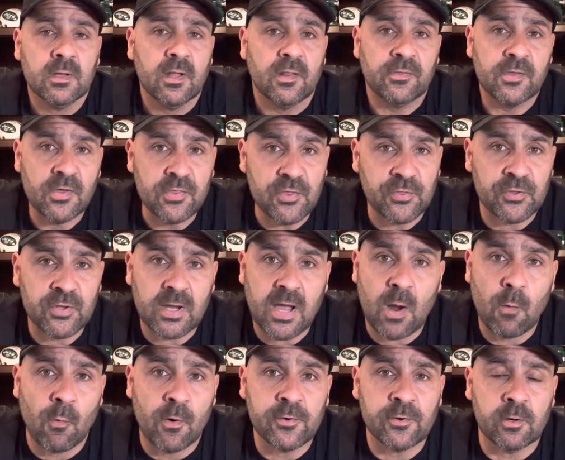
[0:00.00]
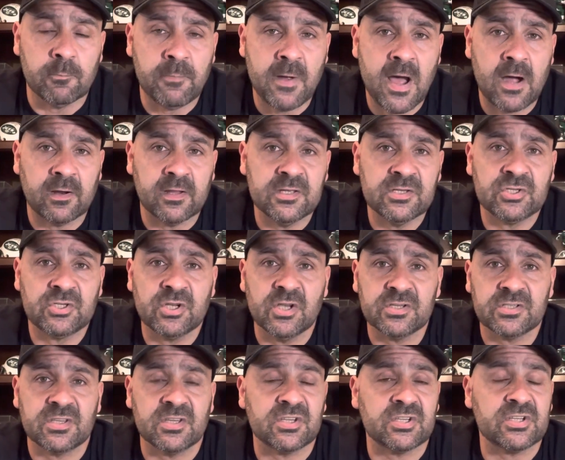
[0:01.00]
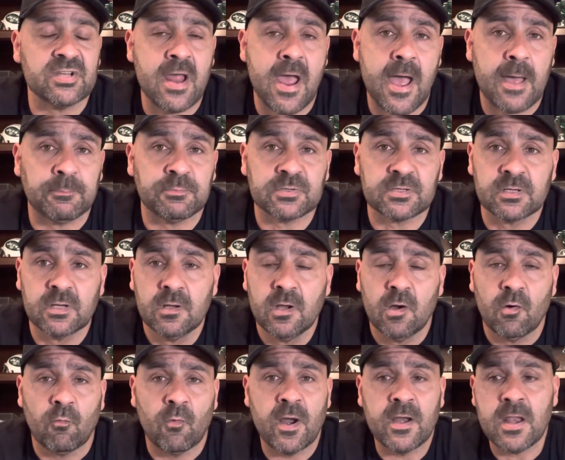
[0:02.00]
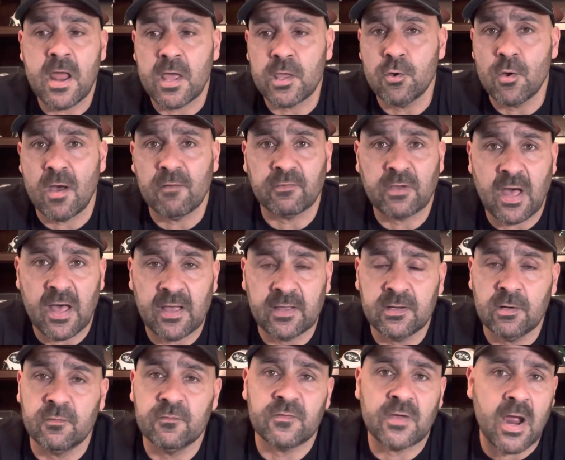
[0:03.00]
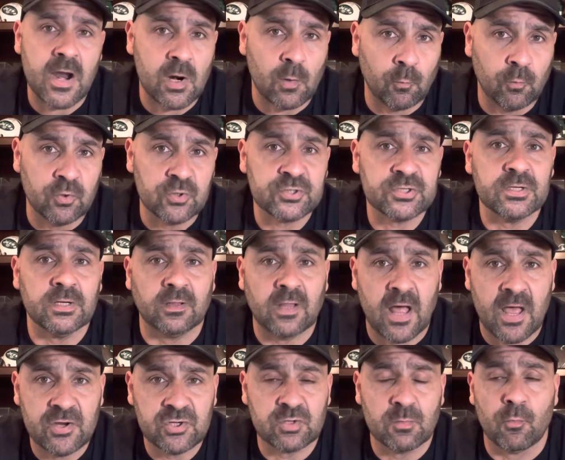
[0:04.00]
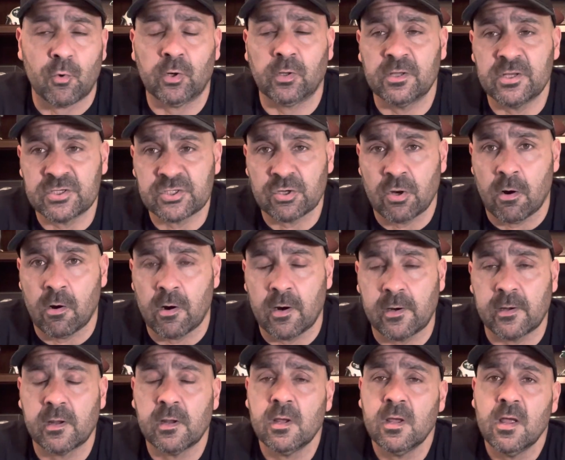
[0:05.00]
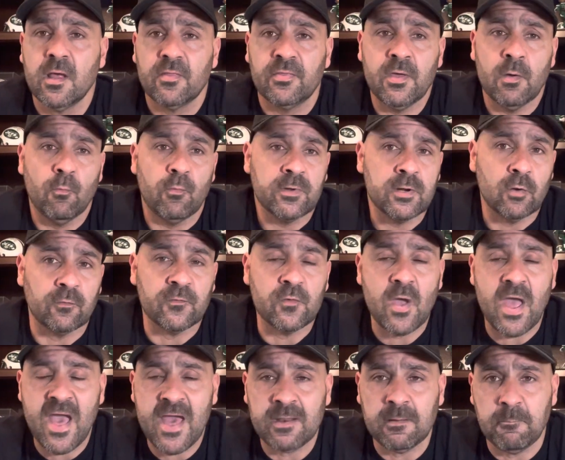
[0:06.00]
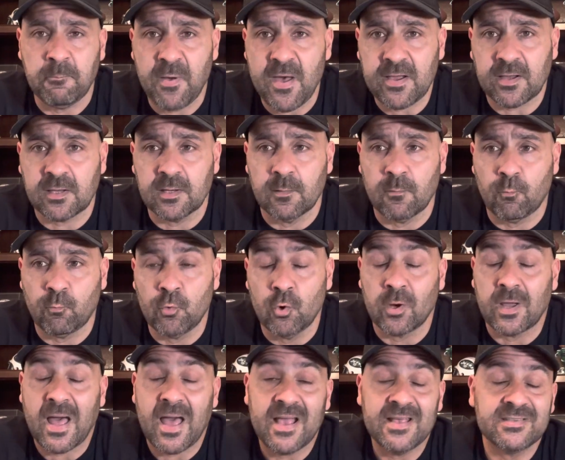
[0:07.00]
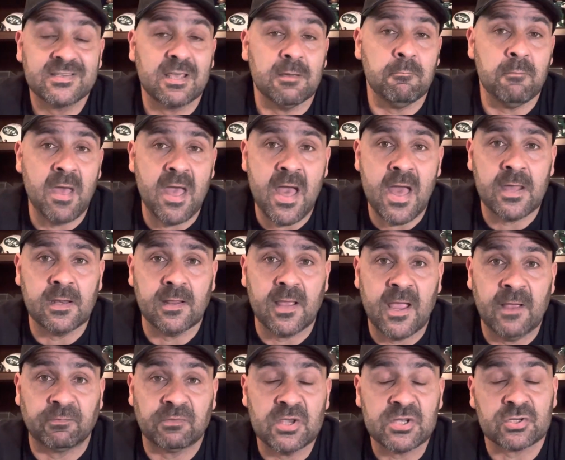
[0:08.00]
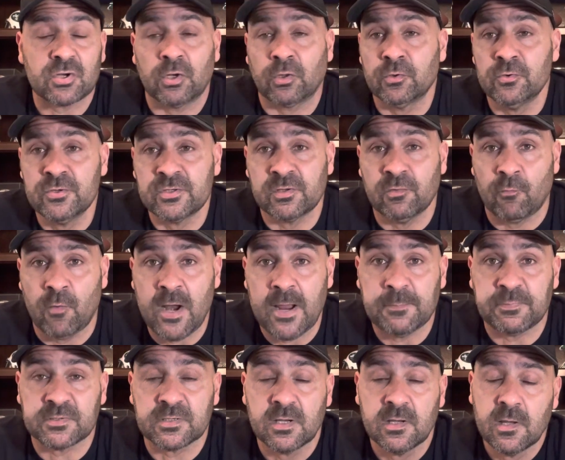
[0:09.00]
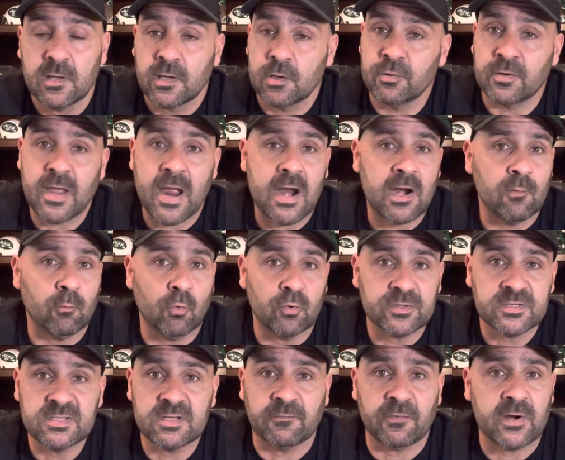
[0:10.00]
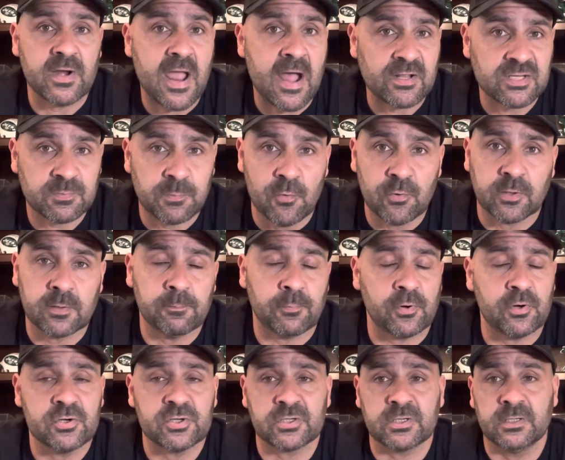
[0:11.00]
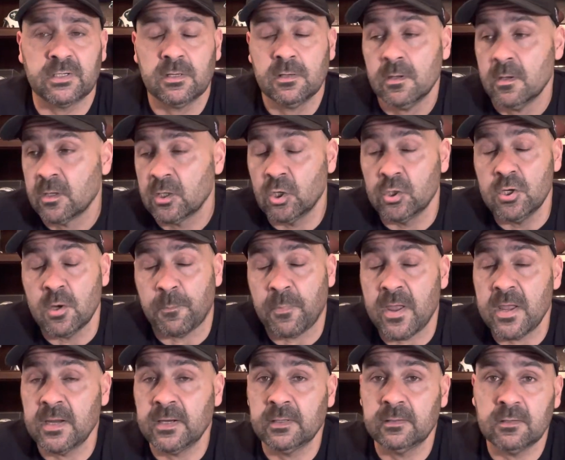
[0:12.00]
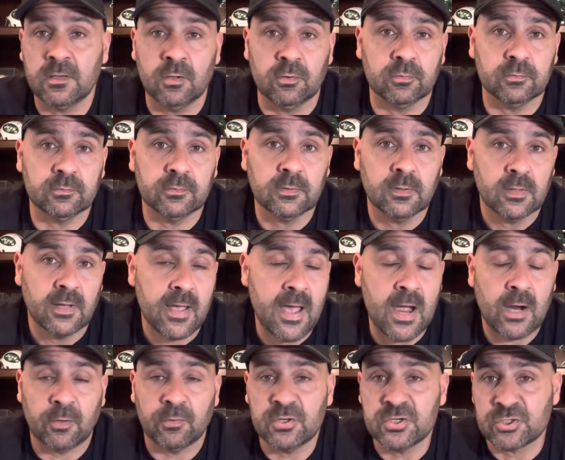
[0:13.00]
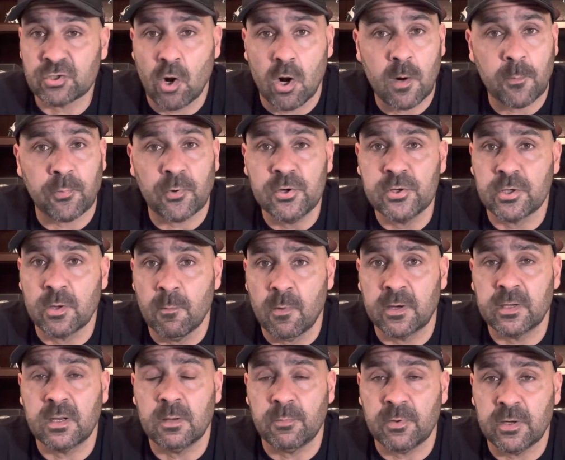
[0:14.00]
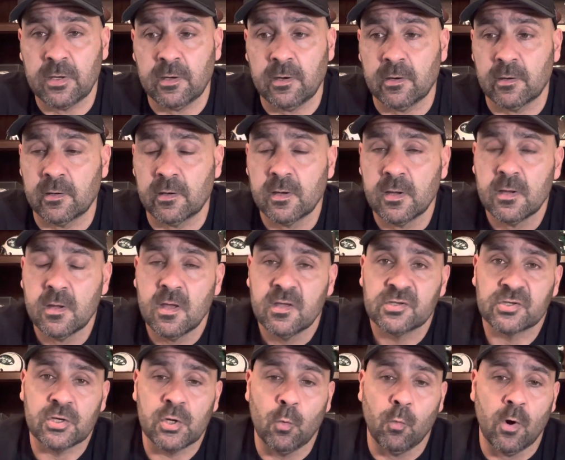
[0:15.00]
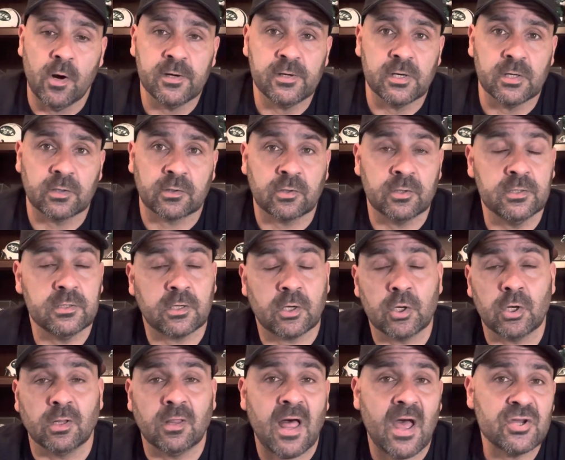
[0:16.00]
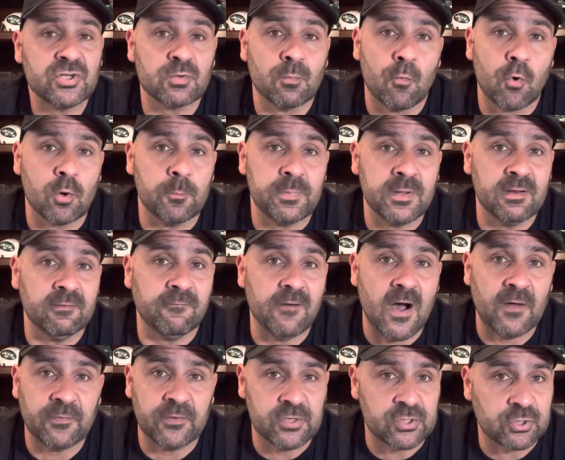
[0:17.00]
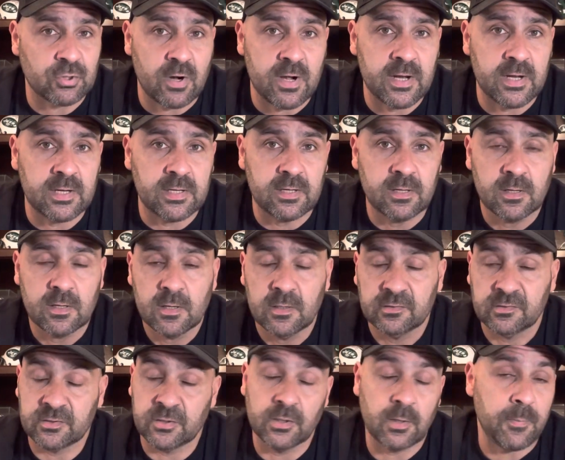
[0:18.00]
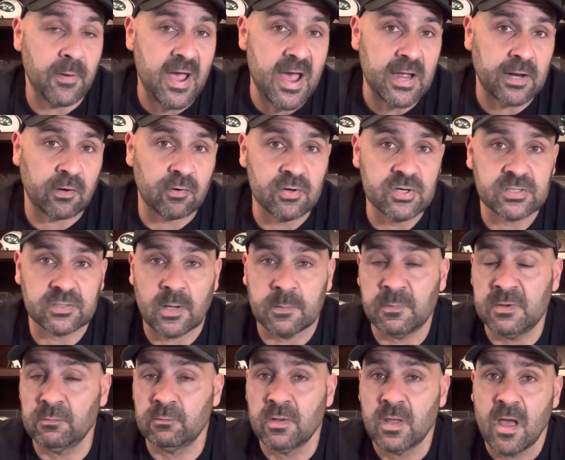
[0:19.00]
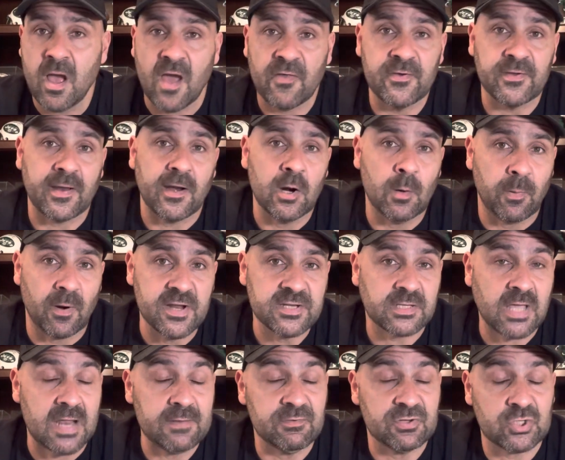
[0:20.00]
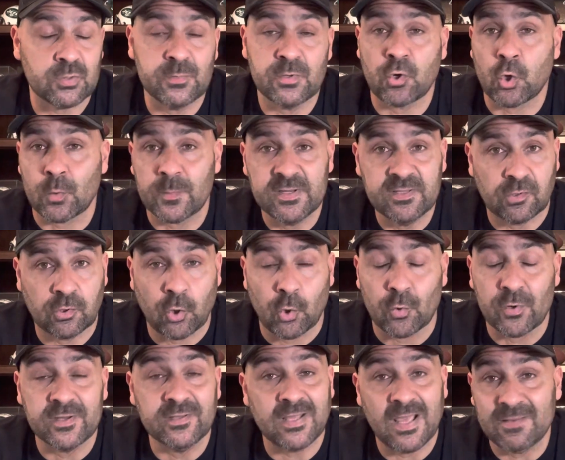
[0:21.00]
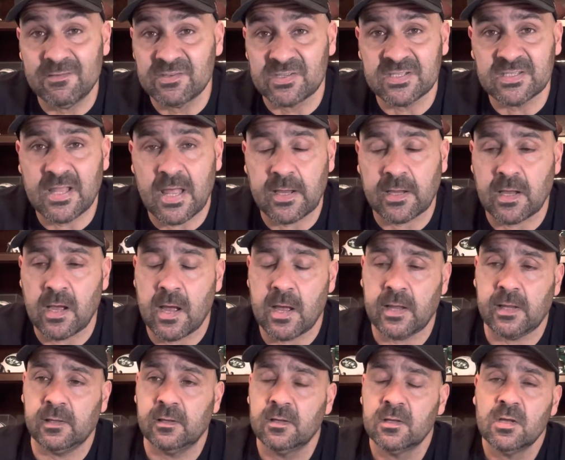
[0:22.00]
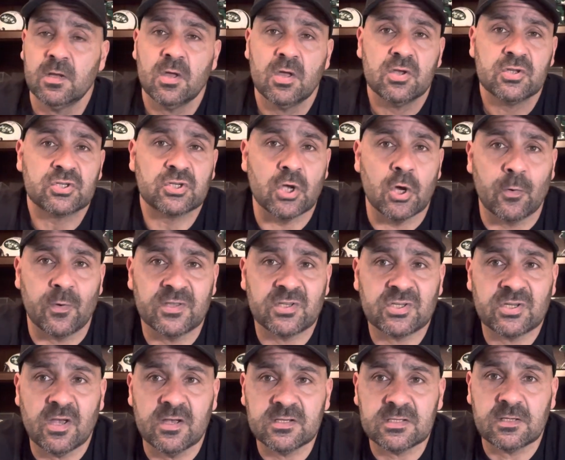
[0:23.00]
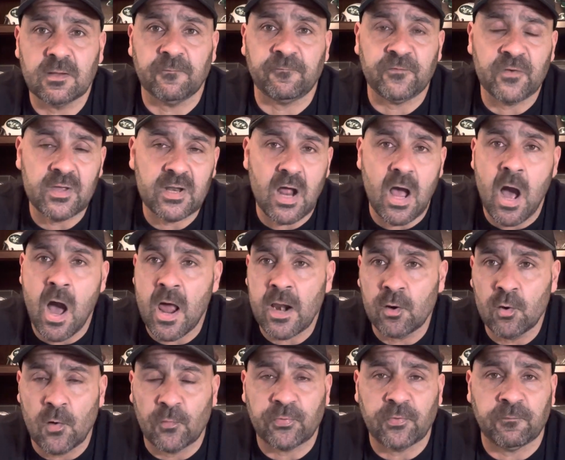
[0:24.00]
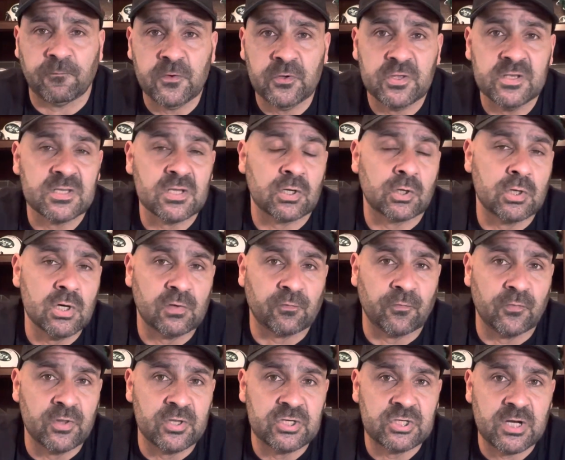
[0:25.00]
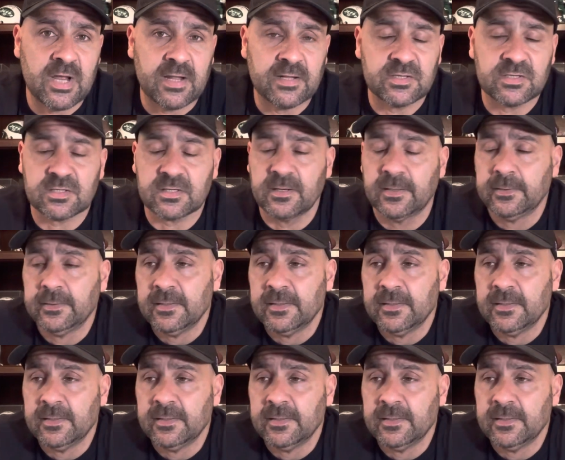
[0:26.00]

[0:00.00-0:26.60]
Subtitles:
The other thing I wonder about is just the snaps. Right now you have guys, you know, Garrett Wilson, Elijah Moore, Lazard. Then, you know, if you add in Beckham, will guys get mad if they start losing reps? You know, Garrett Wilson's a very outspoken person. You know, you're paying, you know, Alan Lazard pretty good money to be here. So you wonder, could Elijah Moore be involved in a trade to the Packers? I mean, I think everybody's kind of assuming Corey Davis is that guy. So it's just the fit on and off the field. Is it good for the Jets?